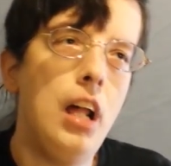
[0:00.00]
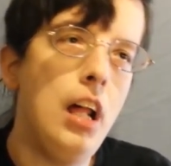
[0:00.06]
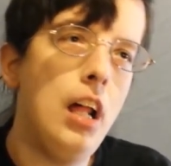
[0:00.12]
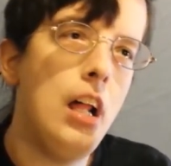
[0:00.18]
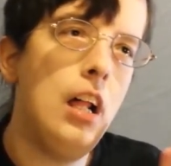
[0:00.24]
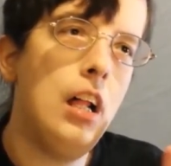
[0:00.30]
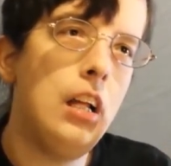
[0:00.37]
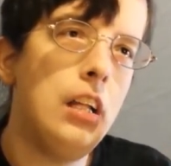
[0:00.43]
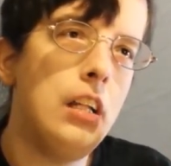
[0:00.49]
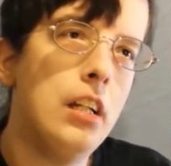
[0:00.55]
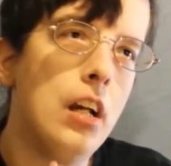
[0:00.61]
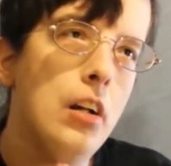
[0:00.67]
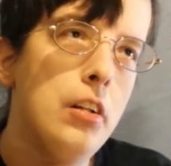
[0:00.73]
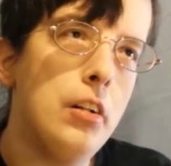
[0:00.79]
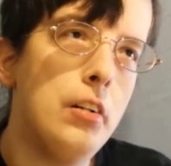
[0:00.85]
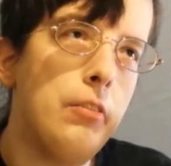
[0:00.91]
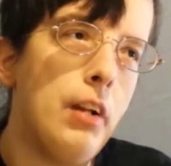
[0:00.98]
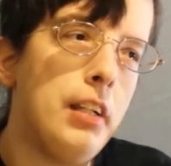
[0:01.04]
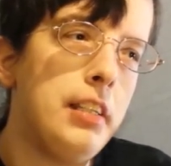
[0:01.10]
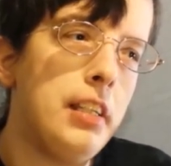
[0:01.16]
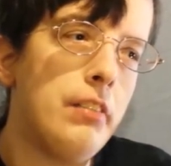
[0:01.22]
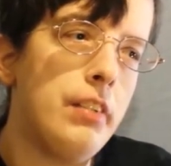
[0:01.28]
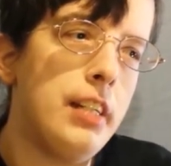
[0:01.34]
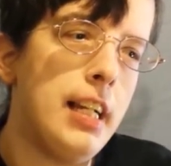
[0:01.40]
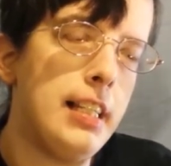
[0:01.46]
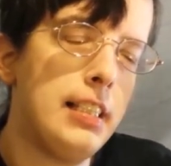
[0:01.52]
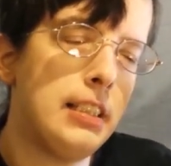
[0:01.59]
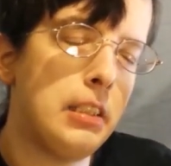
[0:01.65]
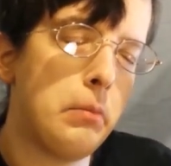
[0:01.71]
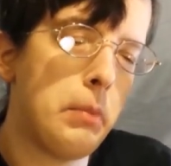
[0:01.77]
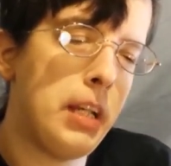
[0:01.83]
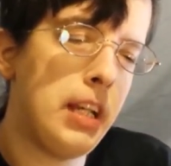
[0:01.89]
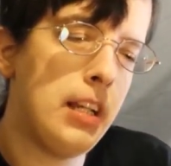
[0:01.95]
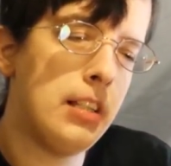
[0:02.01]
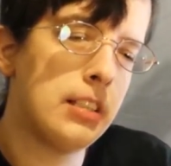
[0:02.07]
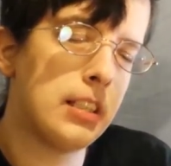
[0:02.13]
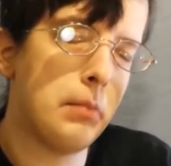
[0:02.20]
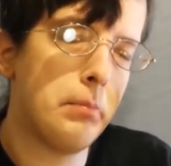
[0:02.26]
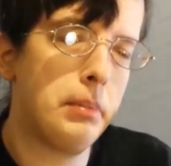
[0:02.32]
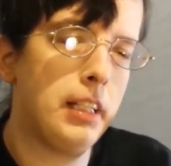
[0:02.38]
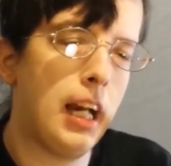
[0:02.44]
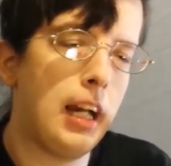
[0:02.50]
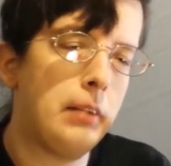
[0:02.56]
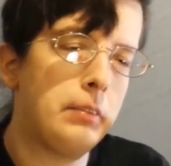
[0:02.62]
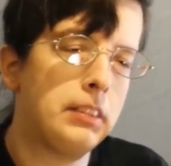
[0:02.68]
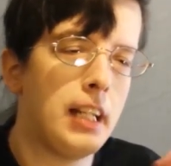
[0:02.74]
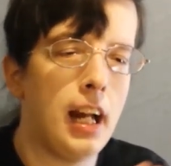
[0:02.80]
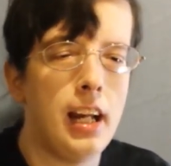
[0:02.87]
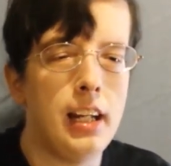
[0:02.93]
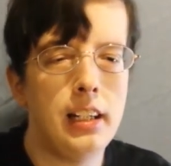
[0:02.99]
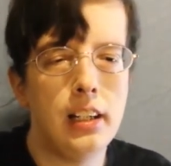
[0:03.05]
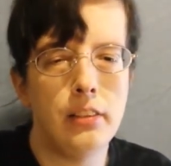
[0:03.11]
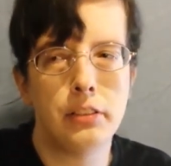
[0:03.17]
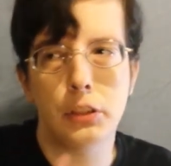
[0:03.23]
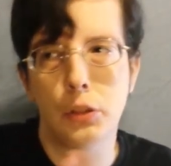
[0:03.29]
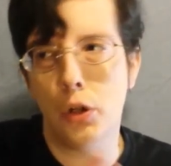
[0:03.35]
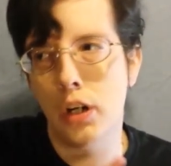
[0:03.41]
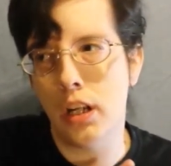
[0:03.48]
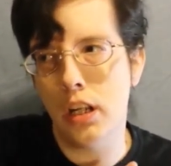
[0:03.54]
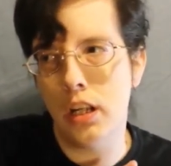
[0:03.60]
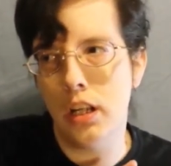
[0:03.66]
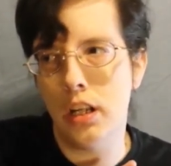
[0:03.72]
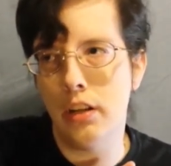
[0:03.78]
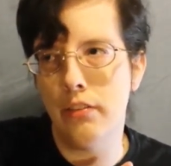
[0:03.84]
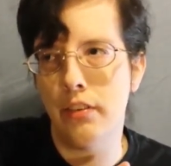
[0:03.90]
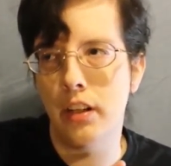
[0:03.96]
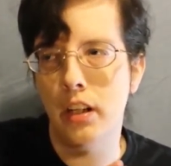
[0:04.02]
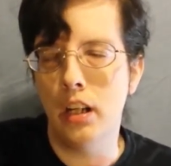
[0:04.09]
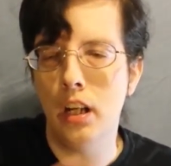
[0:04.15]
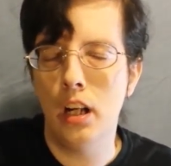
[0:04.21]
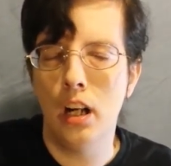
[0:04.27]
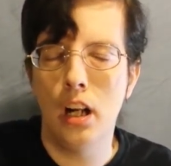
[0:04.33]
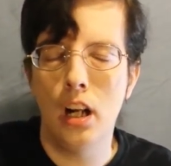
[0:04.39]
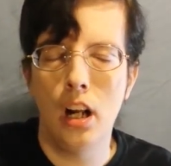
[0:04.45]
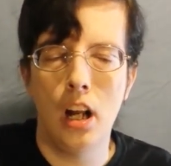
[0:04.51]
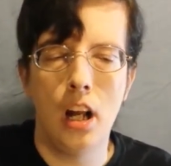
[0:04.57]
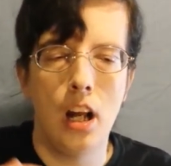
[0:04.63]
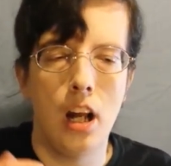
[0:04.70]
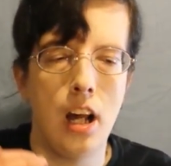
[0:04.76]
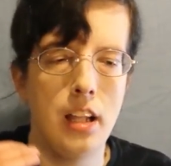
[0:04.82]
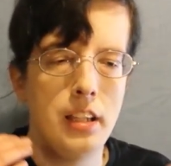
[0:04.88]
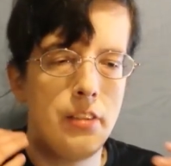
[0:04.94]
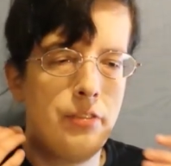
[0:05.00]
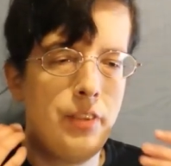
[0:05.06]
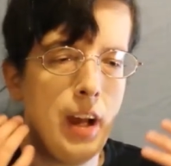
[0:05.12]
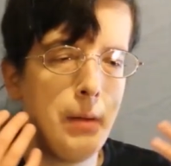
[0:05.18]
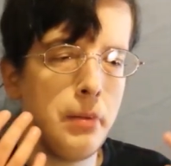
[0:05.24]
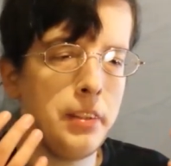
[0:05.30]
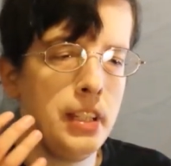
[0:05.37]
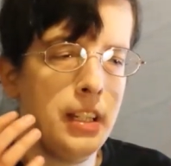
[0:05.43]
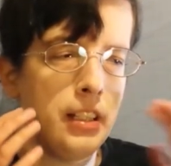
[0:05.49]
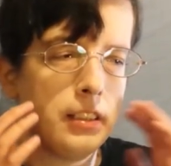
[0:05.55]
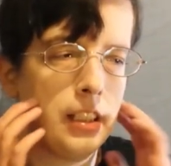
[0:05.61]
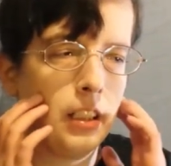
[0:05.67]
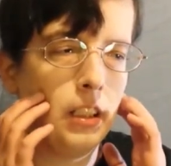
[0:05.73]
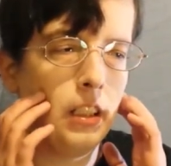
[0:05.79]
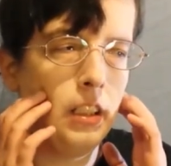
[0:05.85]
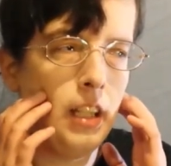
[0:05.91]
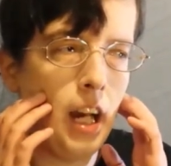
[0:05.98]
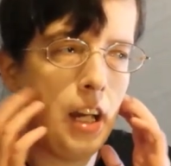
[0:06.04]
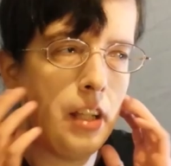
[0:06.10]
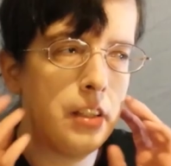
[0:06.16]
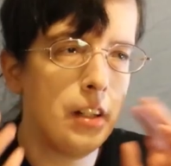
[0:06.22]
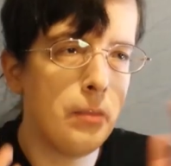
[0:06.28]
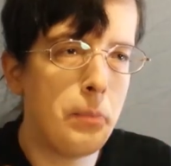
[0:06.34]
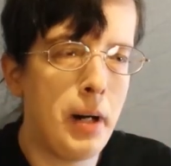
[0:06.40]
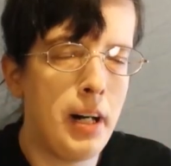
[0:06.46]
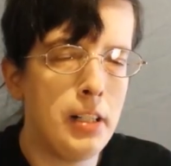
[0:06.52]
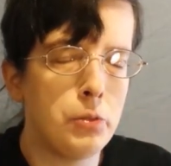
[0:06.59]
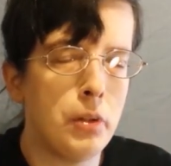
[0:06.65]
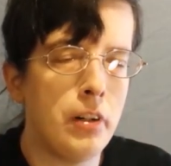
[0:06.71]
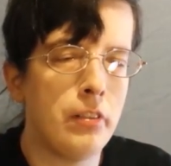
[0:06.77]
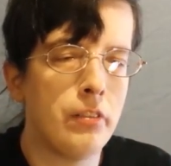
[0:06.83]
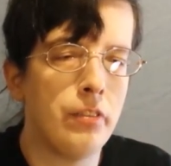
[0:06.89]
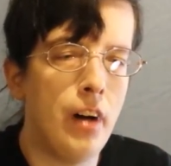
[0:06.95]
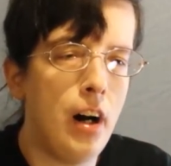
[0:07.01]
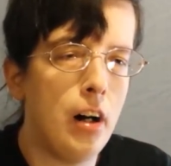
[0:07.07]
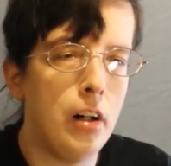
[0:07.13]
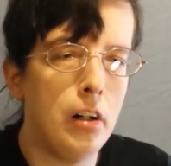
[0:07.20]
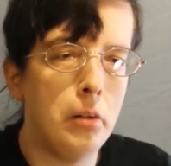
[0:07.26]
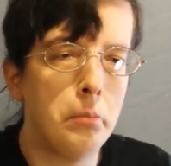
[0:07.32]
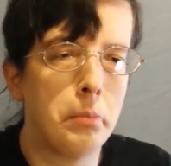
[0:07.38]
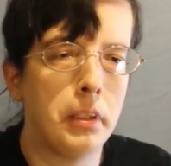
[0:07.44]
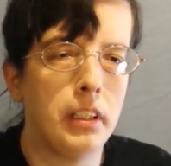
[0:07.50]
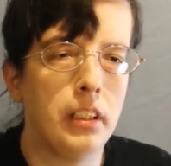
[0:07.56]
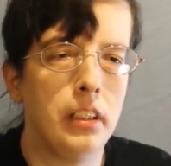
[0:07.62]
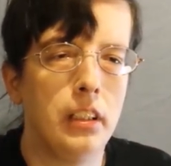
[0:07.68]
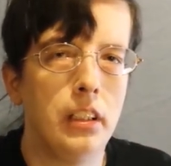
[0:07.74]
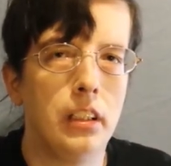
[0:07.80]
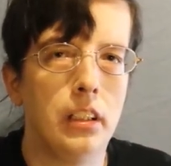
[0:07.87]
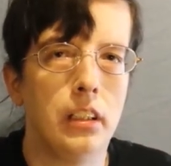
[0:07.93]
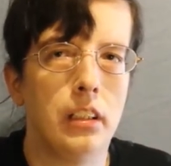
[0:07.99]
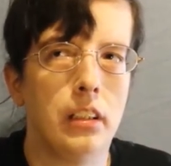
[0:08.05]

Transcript: well, you know, you're relatively nice to me sometimes, kind of, sort of. And the family thing is like, yeah, their parents were involved, but